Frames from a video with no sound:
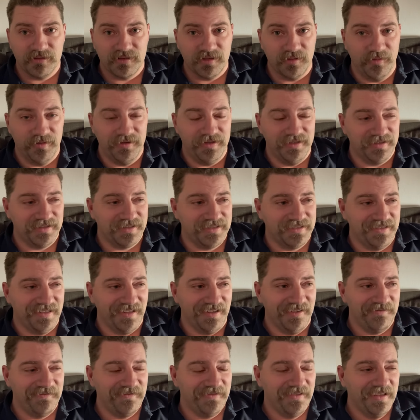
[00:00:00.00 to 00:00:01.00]
some of this
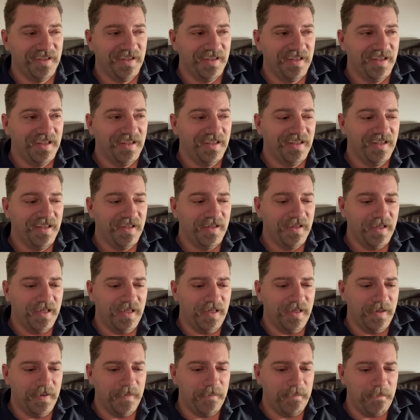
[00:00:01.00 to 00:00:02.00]
stuff.
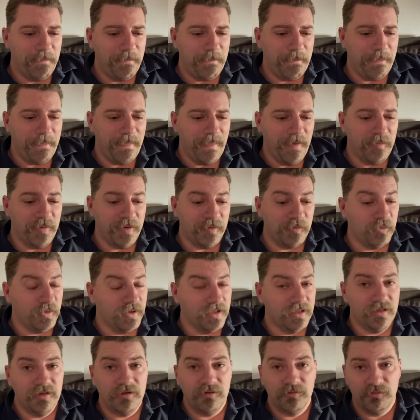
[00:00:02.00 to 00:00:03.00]
Um, but
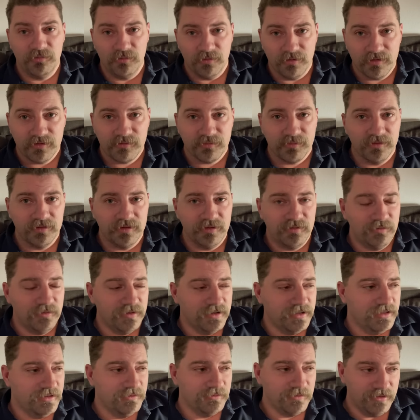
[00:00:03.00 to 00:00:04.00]
willow works really,
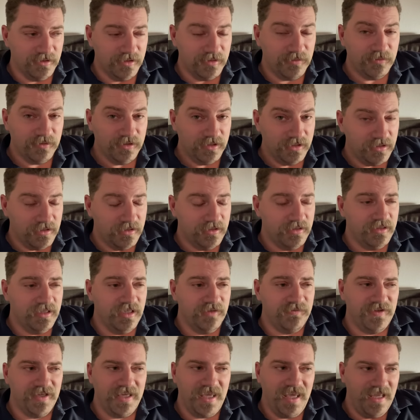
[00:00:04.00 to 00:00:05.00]
really, really good.
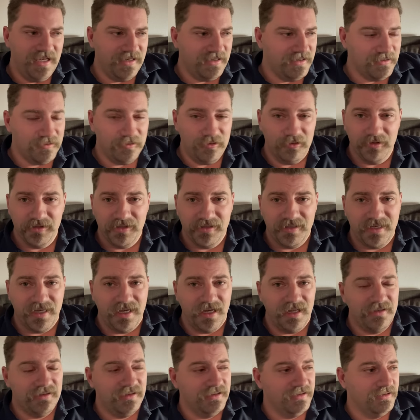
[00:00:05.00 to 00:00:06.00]
If you can't get a hold of
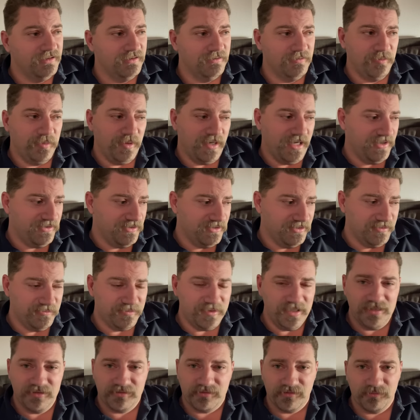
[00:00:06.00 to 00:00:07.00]
that, you know, buy the
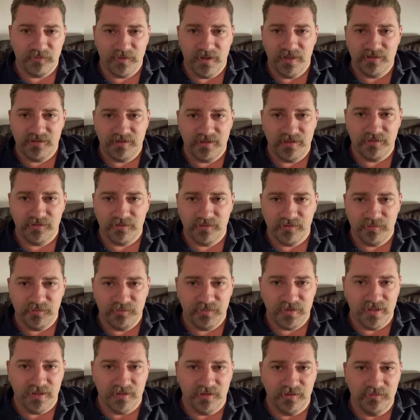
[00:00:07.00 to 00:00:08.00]
Eastern Red Cedar,
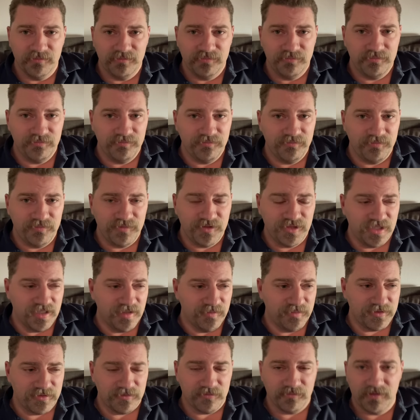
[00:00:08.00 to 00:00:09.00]
you know,
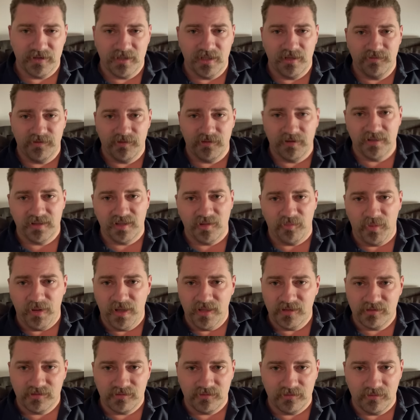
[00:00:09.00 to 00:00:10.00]
chips or whatever at the
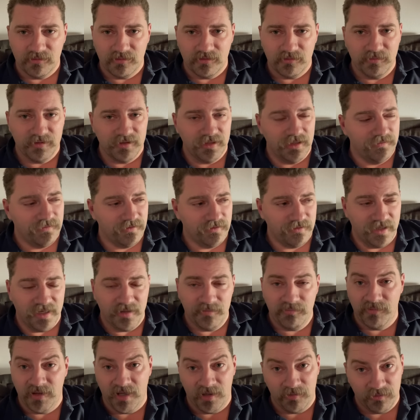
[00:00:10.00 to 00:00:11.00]
pet store, whatever.
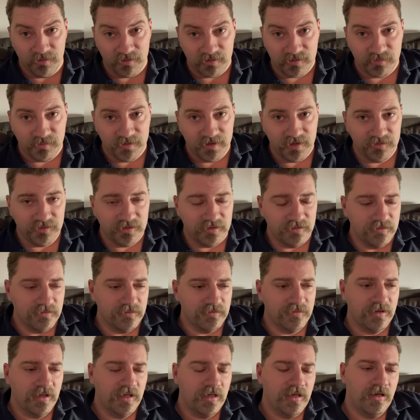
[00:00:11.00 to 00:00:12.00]
That that works well
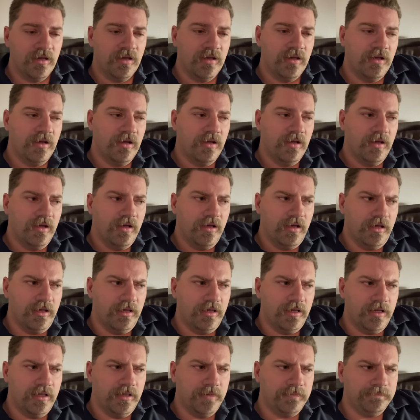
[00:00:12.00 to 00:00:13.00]
too.
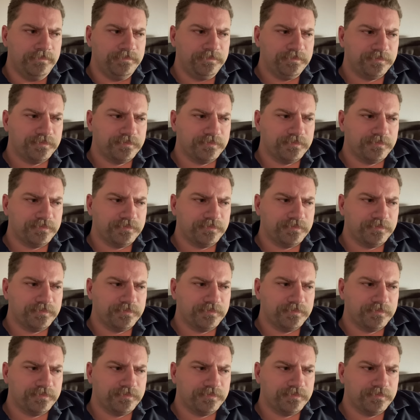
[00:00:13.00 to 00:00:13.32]
Um,